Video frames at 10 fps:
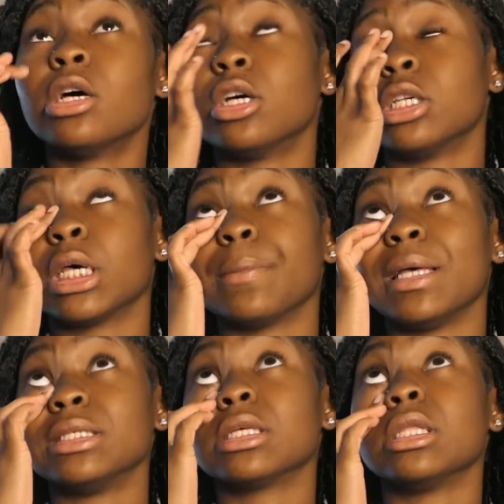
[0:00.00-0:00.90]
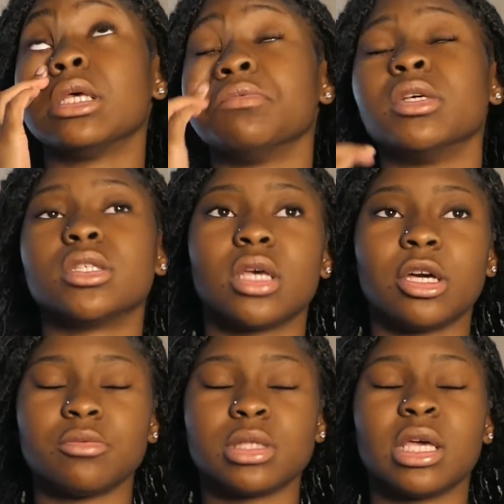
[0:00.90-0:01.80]
So basically, this
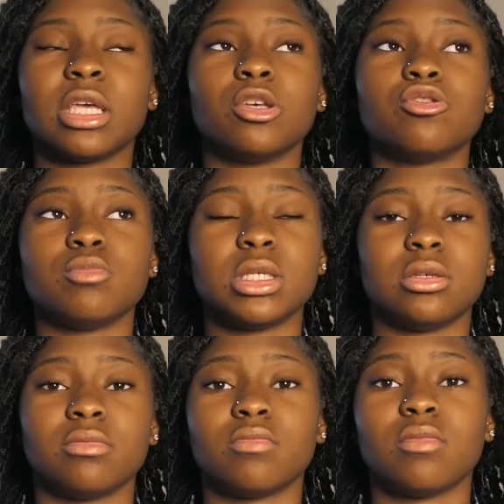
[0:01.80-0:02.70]
helps. It gives me